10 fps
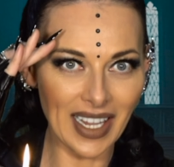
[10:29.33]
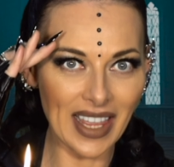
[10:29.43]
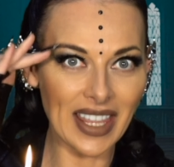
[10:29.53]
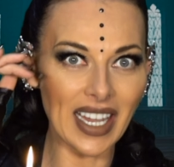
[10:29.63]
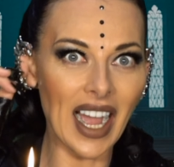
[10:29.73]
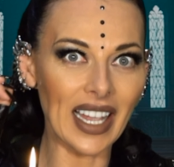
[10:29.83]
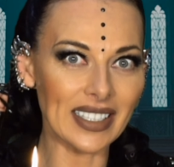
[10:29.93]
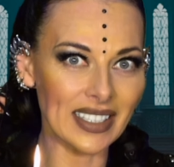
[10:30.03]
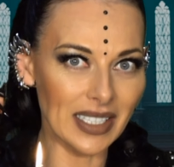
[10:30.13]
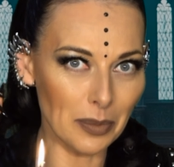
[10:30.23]
the eye
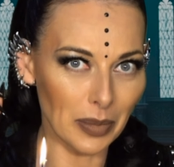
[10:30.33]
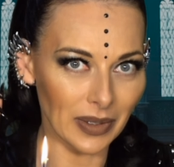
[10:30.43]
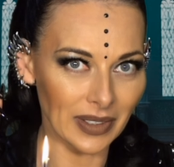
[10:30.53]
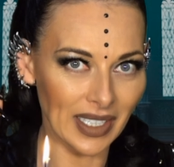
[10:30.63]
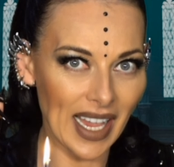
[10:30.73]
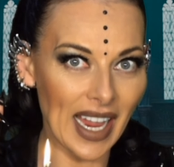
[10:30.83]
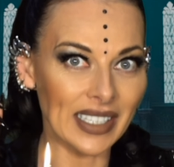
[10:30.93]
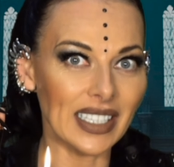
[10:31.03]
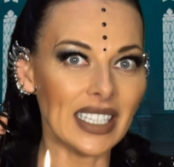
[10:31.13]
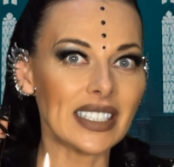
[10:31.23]
symbol,
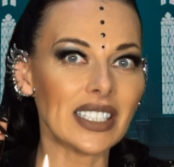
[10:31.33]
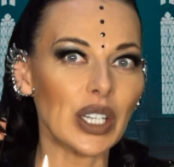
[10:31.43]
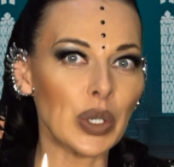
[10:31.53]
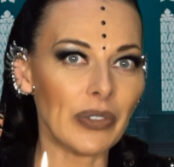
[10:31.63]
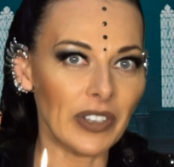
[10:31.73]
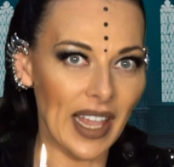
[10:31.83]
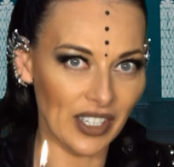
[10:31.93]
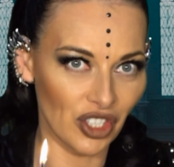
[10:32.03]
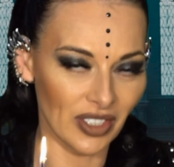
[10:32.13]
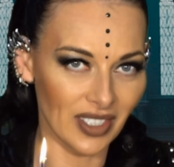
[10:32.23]
and its
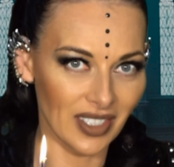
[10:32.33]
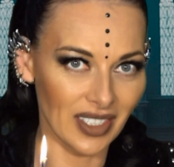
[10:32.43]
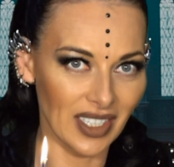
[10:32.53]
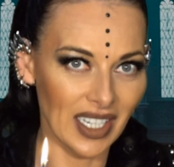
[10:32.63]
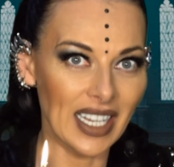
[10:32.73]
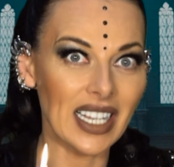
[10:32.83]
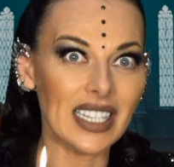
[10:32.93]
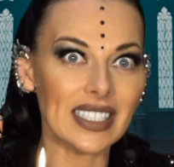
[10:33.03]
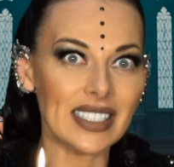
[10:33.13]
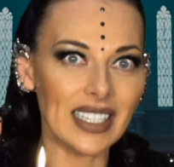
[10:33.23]
reflection.
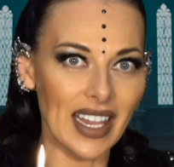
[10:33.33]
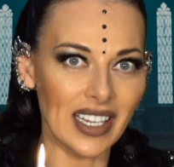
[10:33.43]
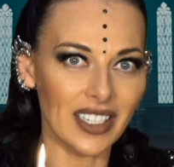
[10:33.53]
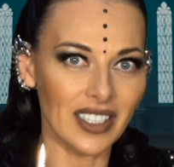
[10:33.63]
Say,